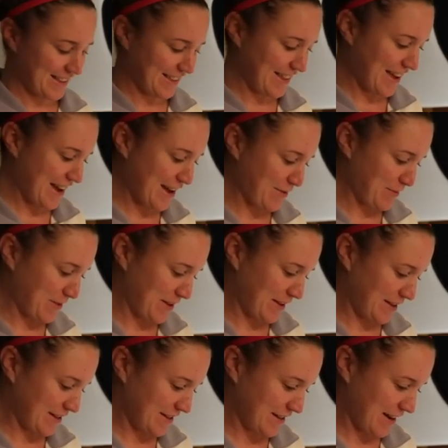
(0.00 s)
yeah, I
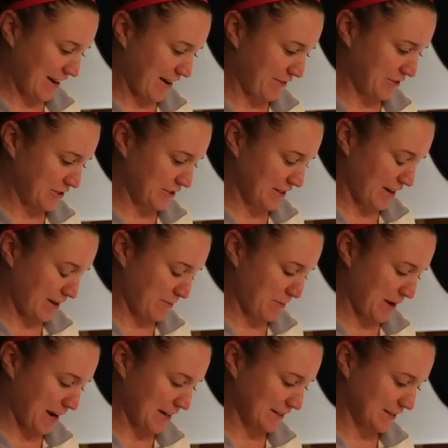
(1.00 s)
mean, after that
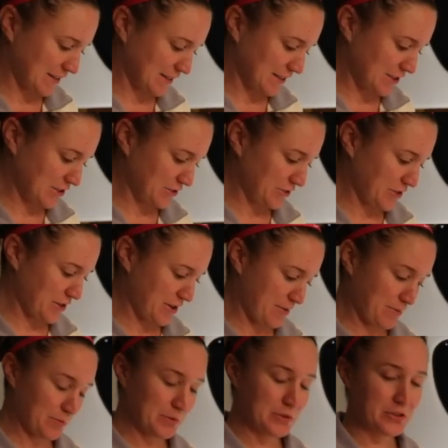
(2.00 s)
passage
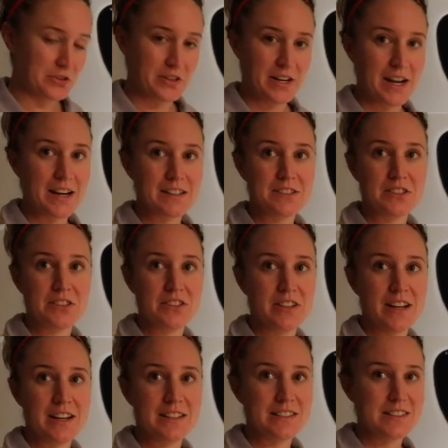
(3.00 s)
from Grenada to
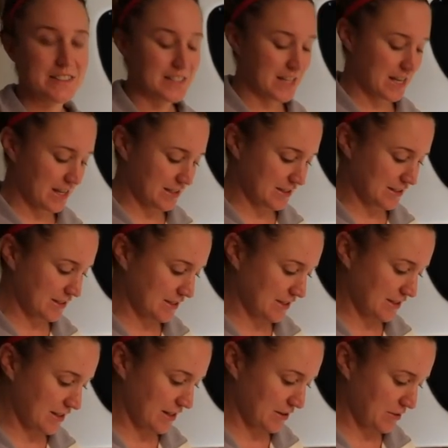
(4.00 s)
United States,
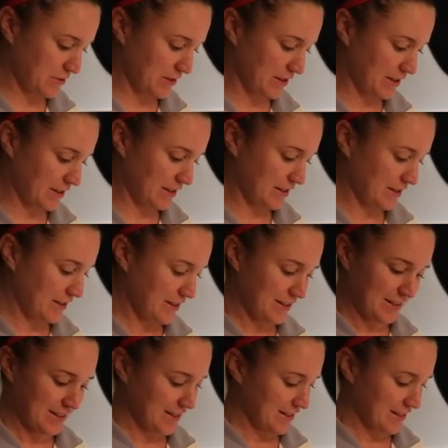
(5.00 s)
no can't sweat.
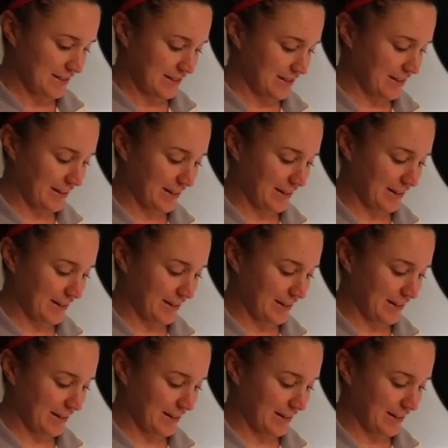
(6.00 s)
Really, yeah,